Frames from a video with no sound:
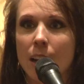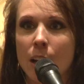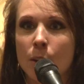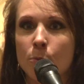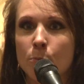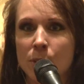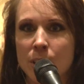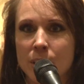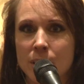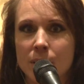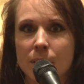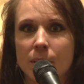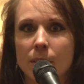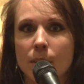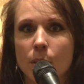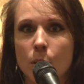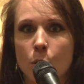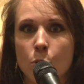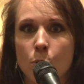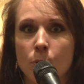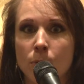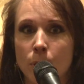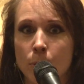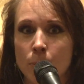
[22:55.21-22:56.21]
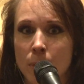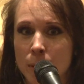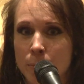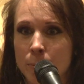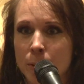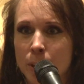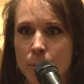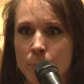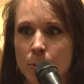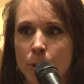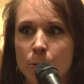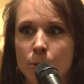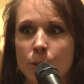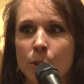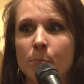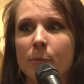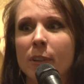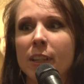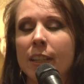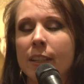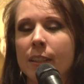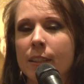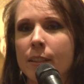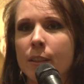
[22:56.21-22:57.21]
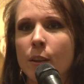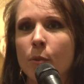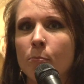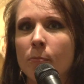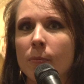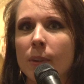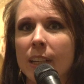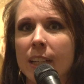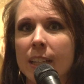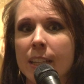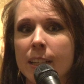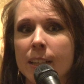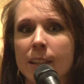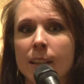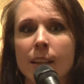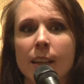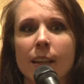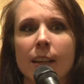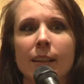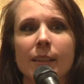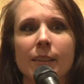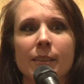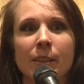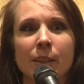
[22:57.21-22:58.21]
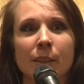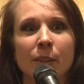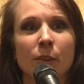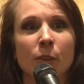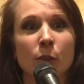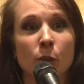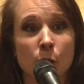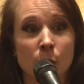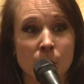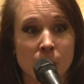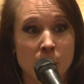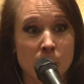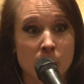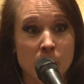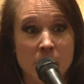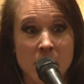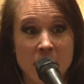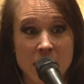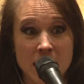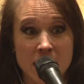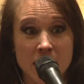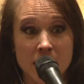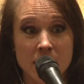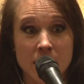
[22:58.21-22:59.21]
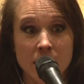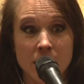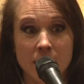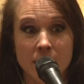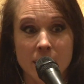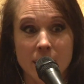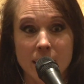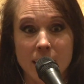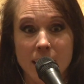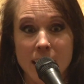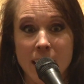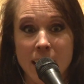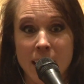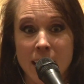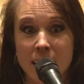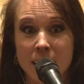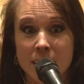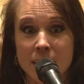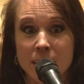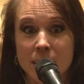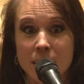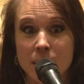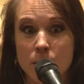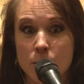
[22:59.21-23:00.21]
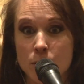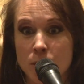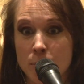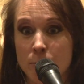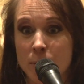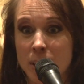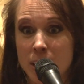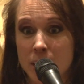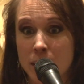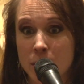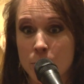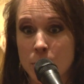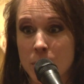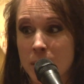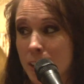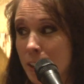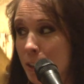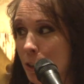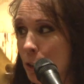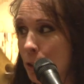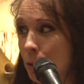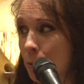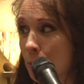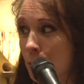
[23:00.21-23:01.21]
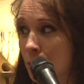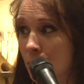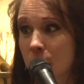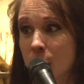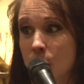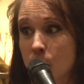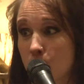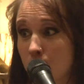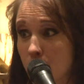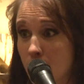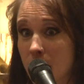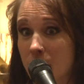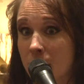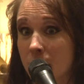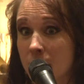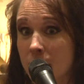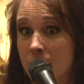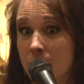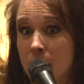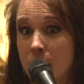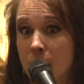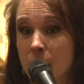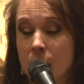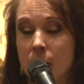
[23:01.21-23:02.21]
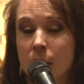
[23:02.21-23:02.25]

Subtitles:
I'm just overwhelmed with emotion because somebody didn't look at me as somebody they wanted to sleep with,